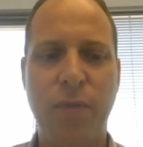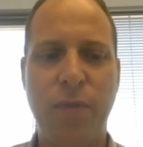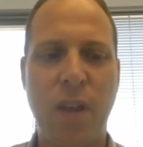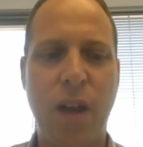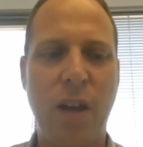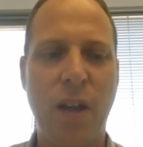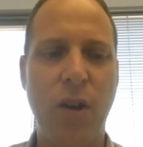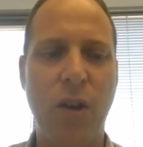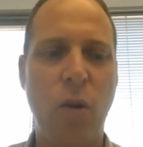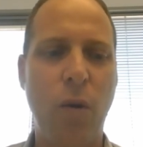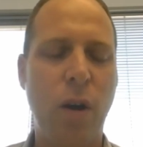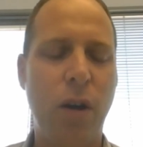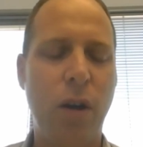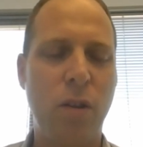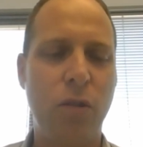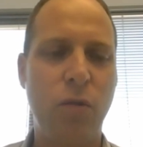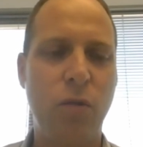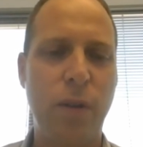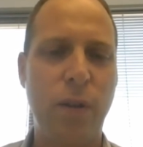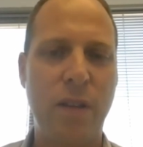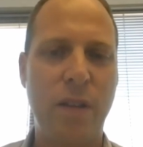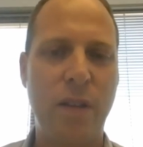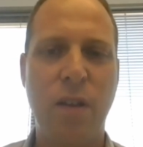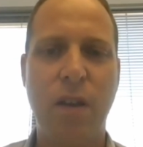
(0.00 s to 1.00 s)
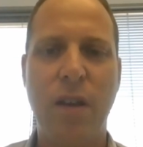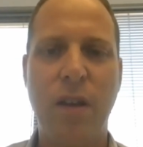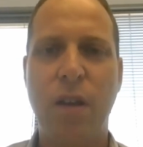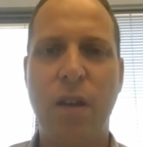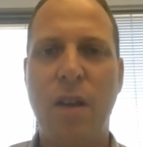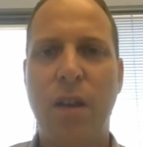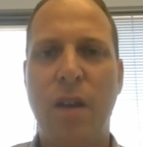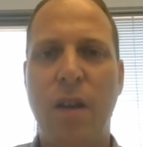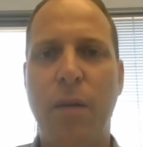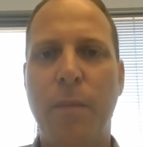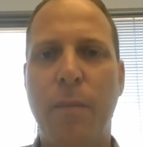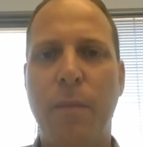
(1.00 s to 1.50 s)
I know how to do it.
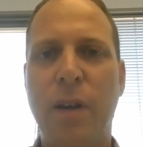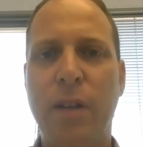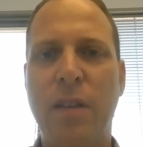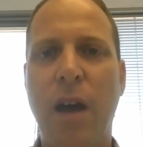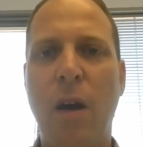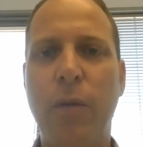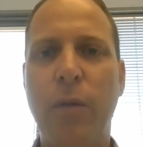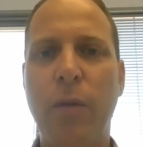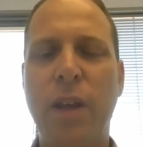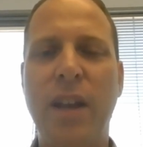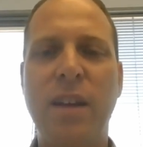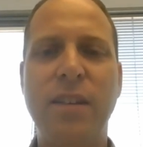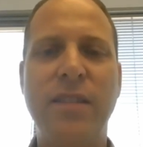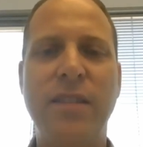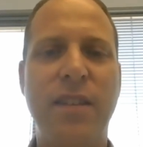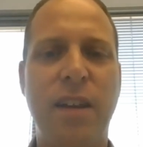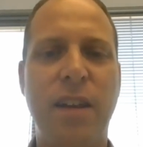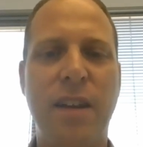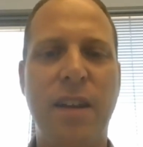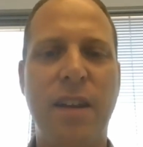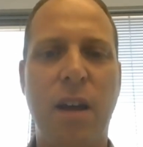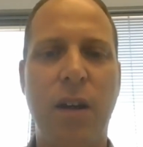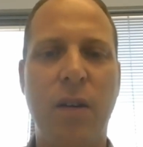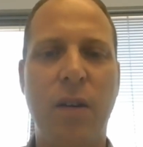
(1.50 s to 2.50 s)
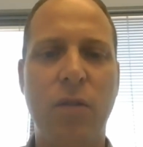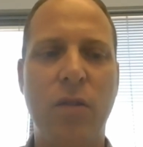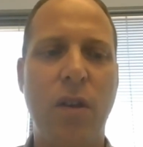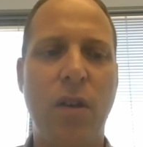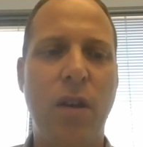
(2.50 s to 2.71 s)
But how can I stand out?